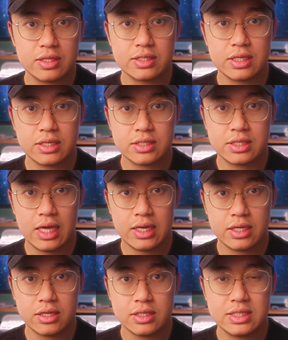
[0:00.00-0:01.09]
the sticks
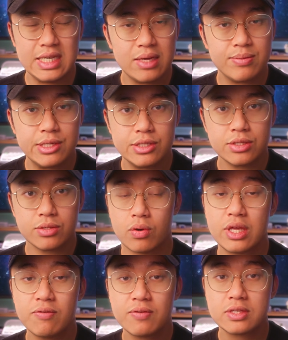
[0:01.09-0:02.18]
getting damaged or
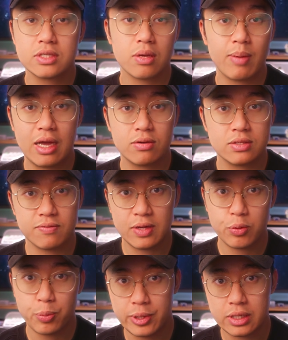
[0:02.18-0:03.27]
even somehow
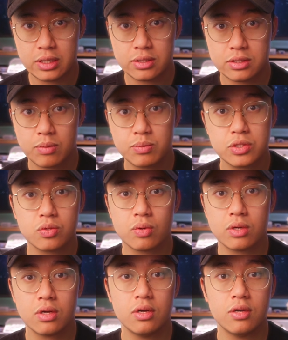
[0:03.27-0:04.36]
developing some
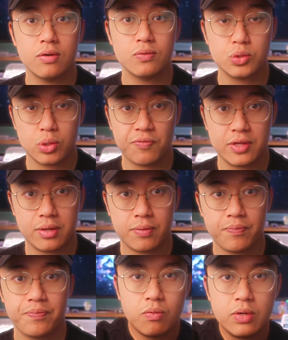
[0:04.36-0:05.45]
sort of drifting.
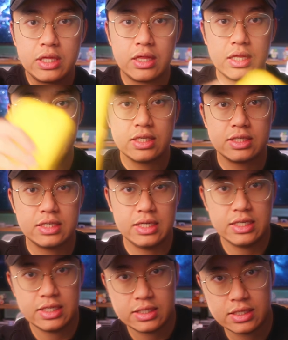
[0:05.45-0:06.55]
With this
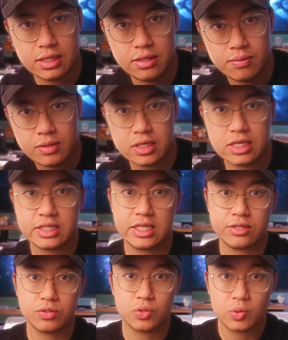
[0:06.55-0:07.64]
EDC, the
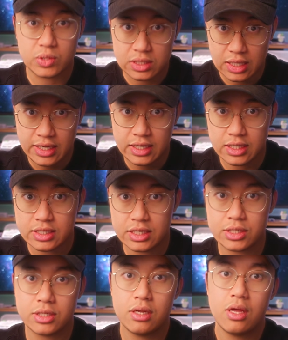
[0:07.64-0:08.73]
Nintendo Switch Lite
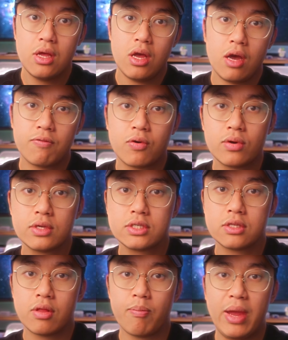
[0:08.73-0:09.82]
edition, of course,
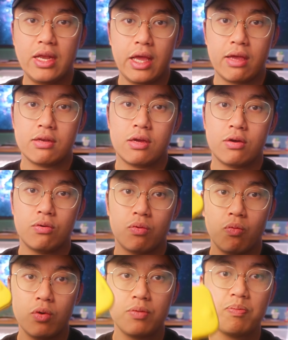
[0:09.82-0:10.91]
the main handheld
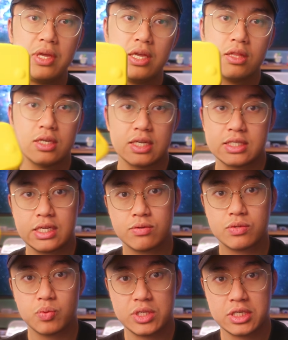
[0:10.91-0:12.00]
would be the Nintendo
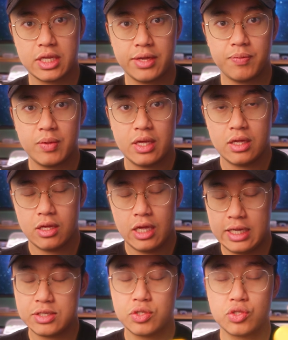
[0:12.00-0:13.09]
Switch Lite,
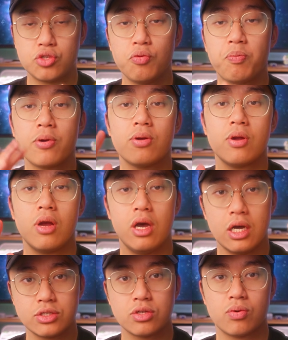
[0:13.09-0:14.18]
a super
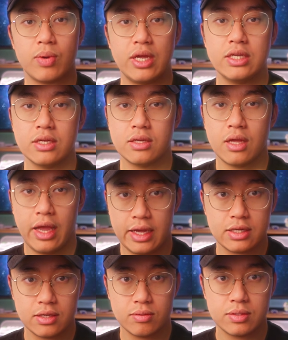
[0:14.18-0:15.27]
underrated
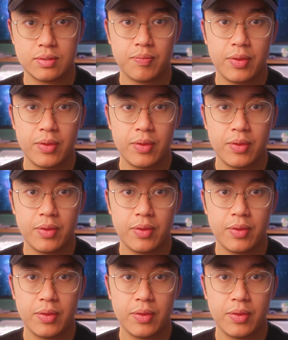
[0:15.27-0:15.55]
handheld.